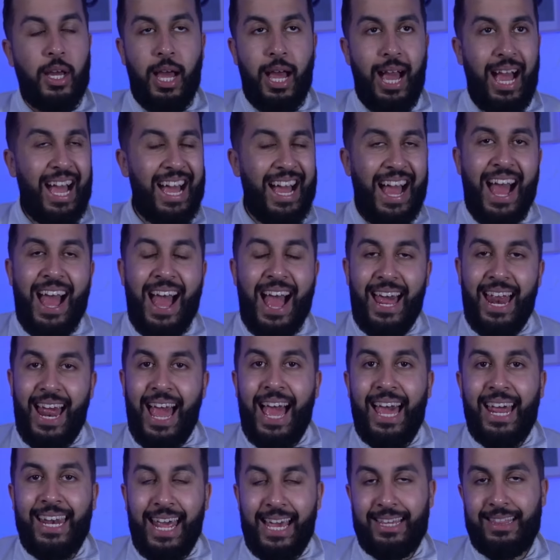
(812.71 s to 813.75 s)

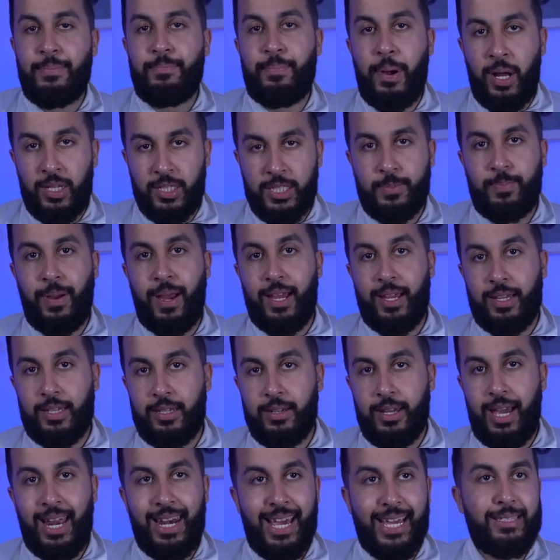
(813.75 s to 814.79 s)
I like the bounce back.
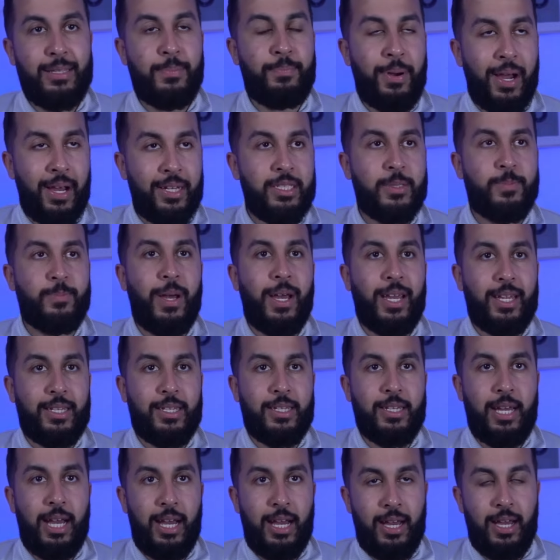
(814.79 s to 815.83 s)

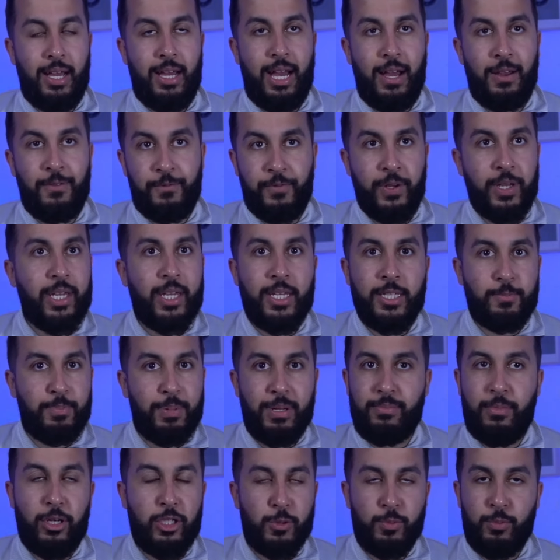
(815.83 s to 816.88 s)
I think he's been
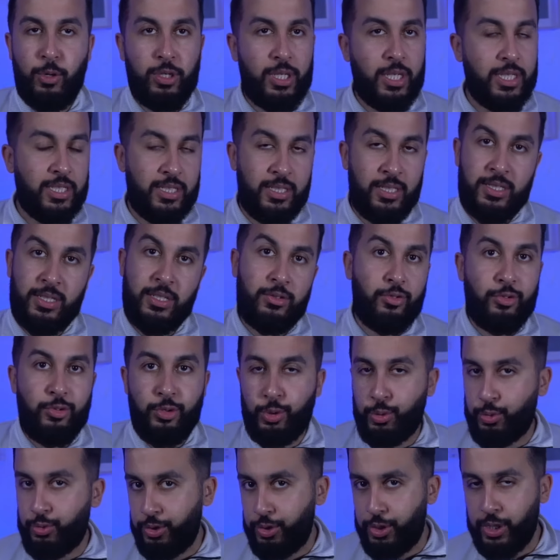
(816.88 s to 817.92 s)
much more consistent than
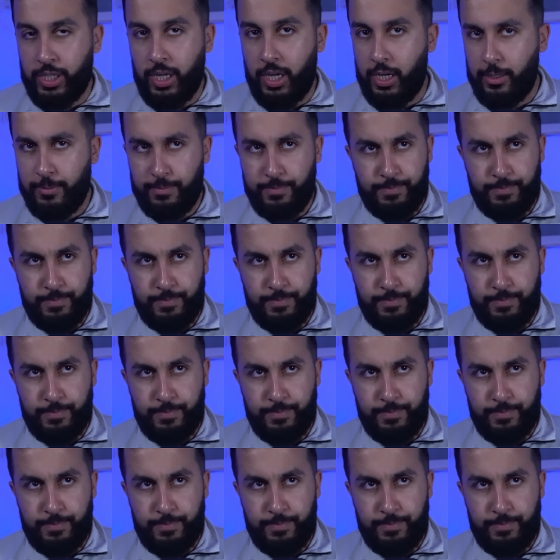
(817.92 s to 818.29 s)
Rudiger.